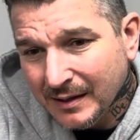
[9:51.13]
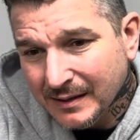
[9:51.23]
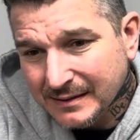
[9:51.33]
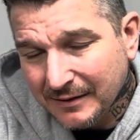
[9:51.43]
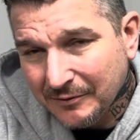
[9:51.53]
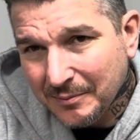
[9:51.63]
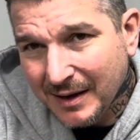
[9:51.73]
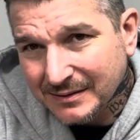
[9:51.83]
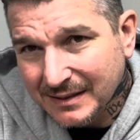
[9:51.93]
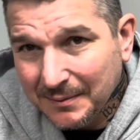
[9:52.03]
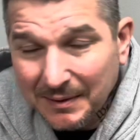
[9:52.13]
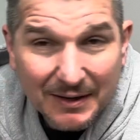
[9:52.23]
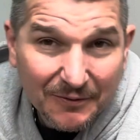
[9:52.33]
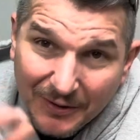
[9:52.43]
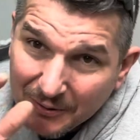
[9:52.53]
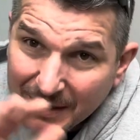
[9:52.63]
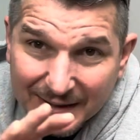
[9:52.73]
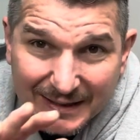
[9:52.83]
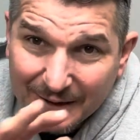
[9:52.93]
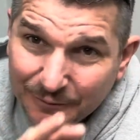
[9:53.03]
7 miles a day. But even if I don't hit
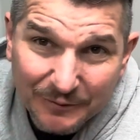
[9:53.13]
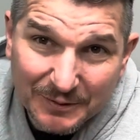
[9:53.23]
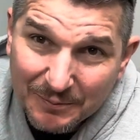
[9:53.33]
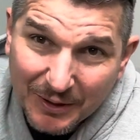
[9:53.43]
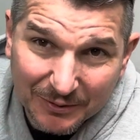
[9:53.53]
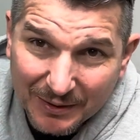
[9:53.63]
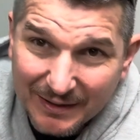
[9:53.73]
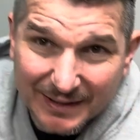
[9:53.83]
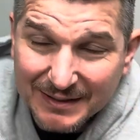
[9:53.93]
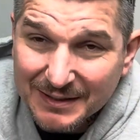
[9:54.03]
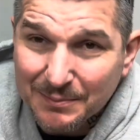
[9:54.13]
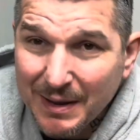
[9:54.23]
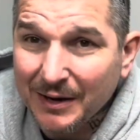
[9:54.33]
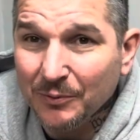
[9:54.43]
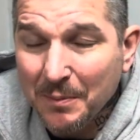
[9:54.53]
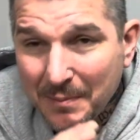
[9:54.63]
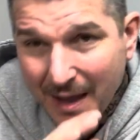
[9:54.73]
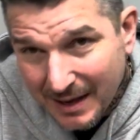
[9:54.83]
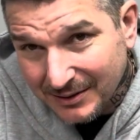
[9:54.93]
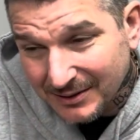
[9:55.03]
that 50 mark right now, that doesn't matter. What
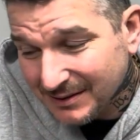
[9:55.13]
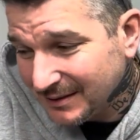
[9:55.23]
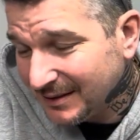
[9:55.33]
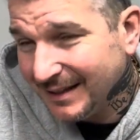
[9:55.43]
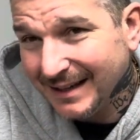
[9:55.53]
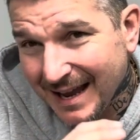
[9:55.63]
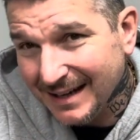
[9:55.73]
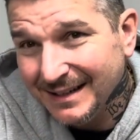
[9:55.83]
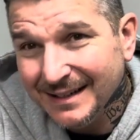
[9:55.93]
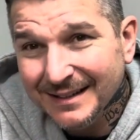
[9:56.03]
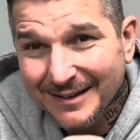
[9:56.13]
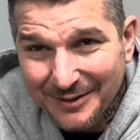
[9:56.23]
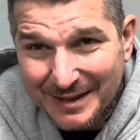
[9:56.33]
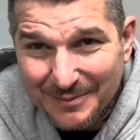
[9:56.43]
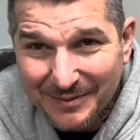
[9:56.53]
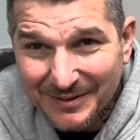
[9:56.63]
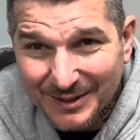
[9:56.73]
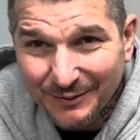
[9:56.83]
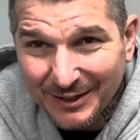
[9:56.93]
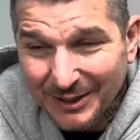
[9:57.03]
matters, again, the theme of this
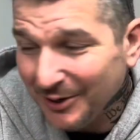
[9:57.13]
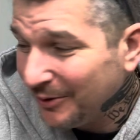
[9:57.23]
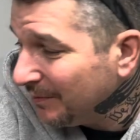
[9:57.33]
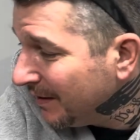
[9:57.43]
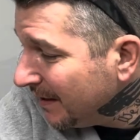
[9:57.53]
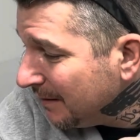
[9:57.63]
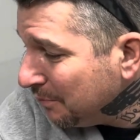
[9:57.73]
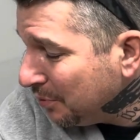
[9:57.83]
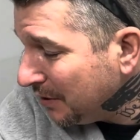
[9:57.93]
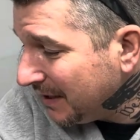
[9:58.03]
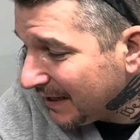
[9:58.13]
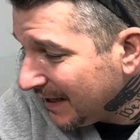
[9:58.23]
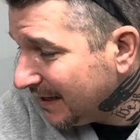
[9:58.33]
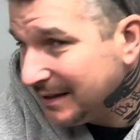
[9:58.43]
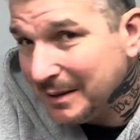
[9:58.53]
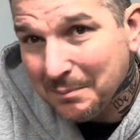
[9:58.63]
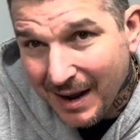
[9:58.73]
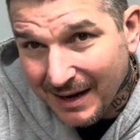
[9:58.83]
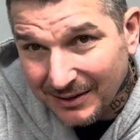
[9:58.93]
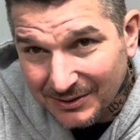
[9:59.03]
video, putting in the
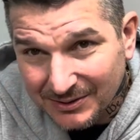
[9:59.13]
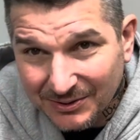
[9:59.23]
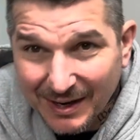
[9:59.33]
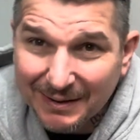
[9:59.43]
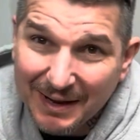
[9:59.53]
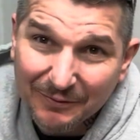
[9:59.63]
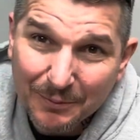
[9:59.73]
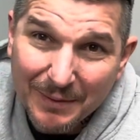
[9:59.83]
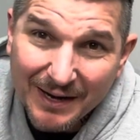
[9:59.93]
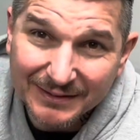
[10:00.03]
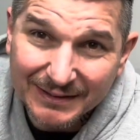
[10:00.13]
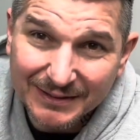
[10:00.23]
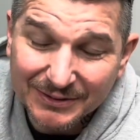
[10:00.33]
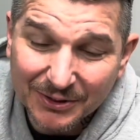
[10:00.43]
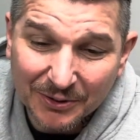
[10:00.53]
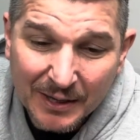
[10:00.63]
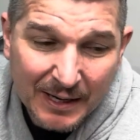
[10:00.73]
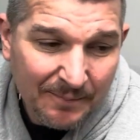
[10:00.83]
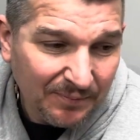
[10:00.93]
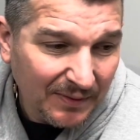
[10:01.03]
miles. You got to have the miles in. So
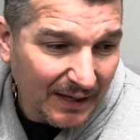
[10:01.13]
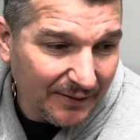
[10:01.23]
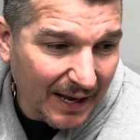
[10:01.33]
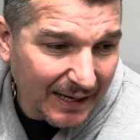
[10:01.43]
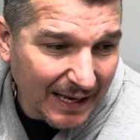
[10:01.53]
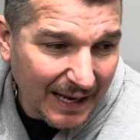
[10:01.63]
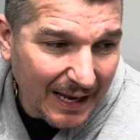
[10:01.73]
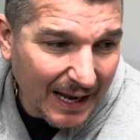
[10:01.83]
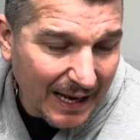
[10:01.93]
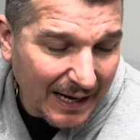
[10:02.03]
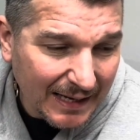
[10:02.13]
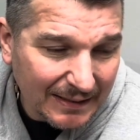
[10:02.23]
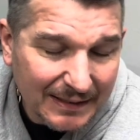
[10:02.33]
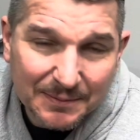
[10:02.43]
I got to at least be